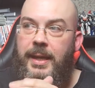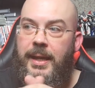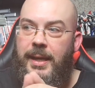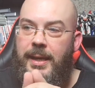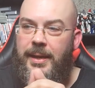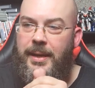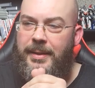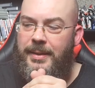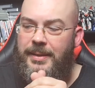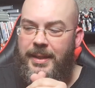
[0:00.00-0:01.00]
a, I
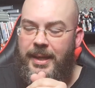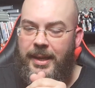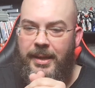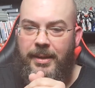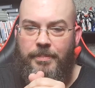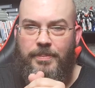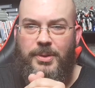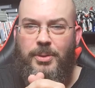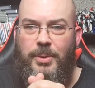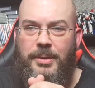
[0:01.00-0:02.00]
think it's a
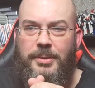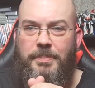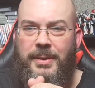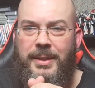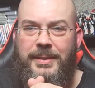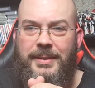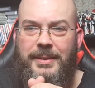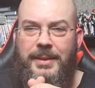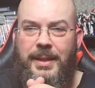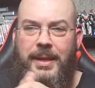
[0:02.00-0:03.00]
K200
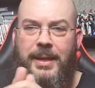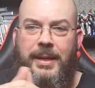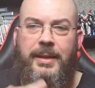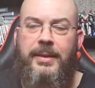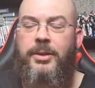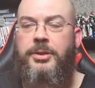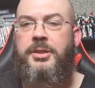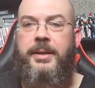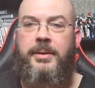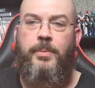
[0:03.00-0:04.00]
Plus
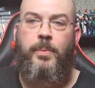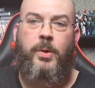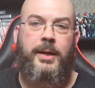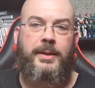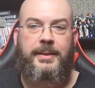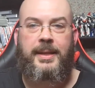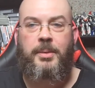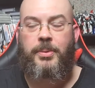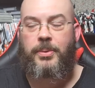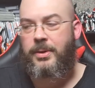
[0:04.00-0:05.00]
Logitech wireless
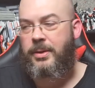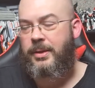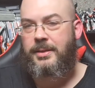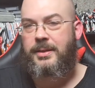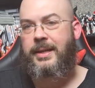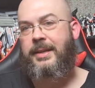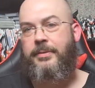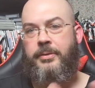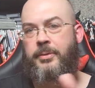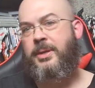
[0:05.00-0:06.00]
keyboard. It's like a
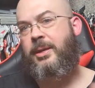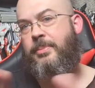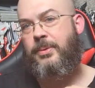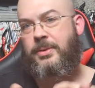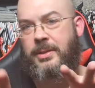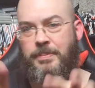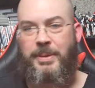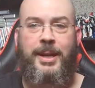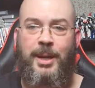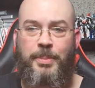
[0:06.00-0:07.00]
living room keyboard, so it's
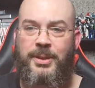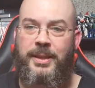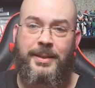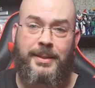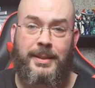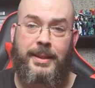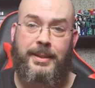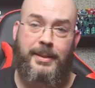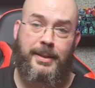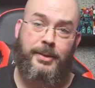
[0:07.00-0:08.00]
about 80% of the
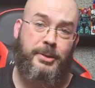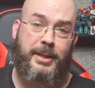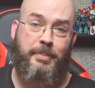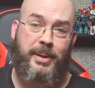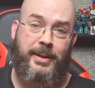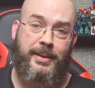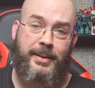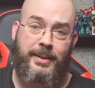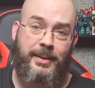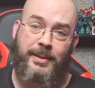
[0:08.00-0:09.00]
size, and you've got a trackpad
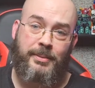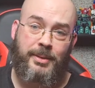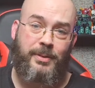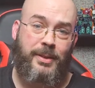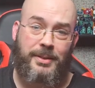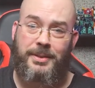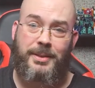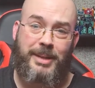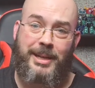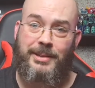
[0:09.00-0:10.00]
which functions as
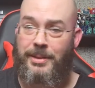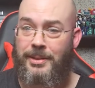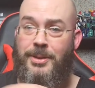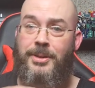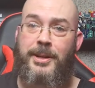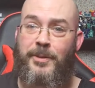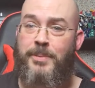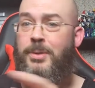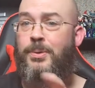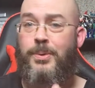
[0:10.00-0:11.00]
your mouse, so it's good enough for him
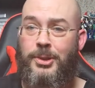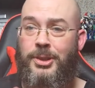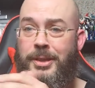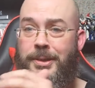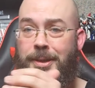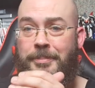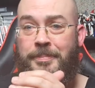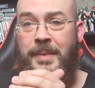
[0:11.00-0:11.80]
to launch shit on it.